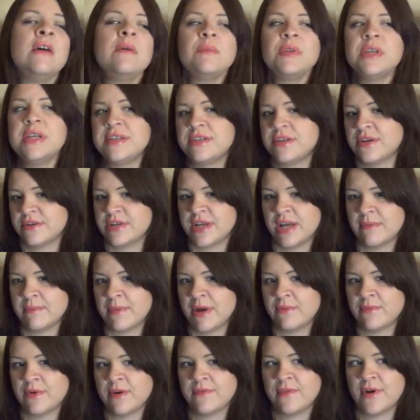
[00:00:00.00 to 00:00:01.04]
please don't take
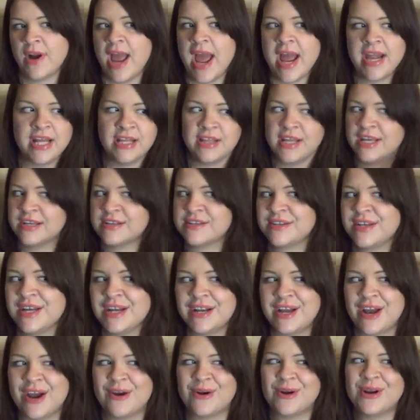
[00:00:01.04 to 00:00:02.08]
my word for anything
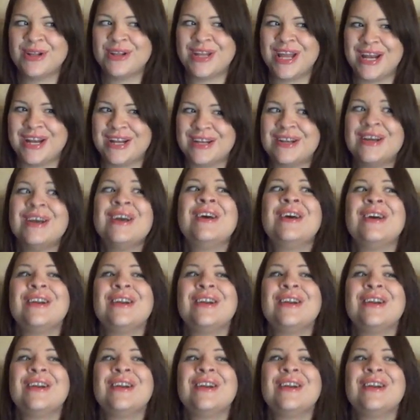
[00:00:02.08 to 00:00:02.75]
skincare related.